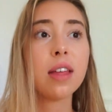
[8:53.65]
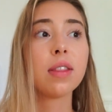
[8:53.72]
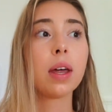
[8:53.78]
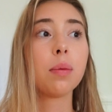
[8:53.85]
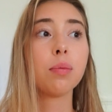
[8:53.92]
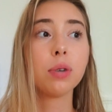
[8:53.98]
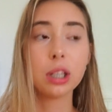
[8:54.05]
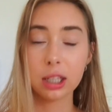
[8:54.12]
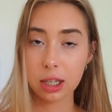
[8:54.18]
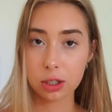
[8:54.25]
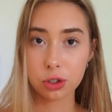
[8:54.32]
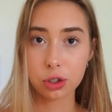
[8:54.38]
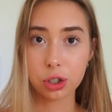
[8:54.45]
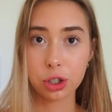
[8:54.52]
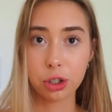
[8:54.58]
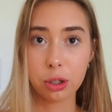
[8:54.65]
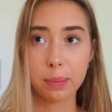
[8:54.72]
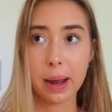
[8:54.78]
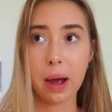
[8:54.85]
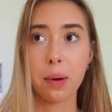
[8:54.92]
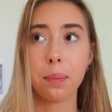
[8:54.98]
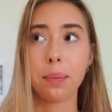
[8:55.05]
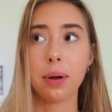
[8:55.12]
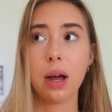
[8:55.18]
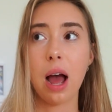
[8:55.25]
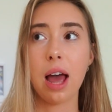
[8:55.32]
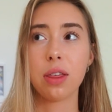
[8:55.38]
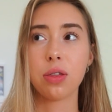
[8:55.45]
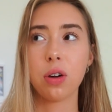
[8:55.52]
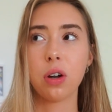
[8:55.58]
that I'm really insecure about, but
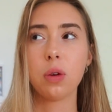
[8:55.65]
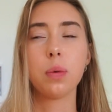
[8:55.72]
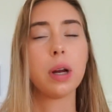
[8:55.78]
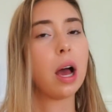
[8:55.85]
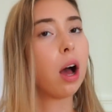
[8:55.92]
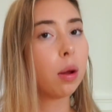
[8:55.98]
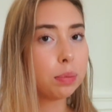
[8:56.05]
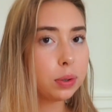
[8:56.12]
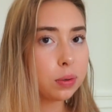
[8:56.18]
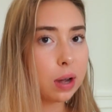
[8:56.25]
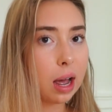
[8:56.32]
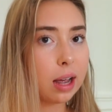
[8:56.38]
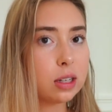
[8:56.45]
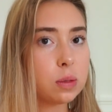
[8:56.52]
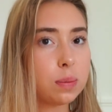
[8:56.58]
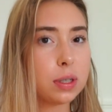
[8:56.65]
I thought it would help you guys,